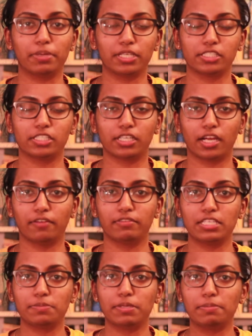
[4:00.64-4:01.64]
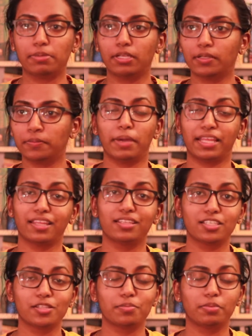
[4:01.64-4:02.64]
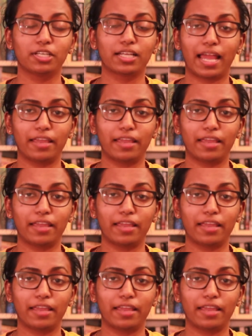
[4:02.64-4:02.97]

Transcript: picture of these people. By the end of the book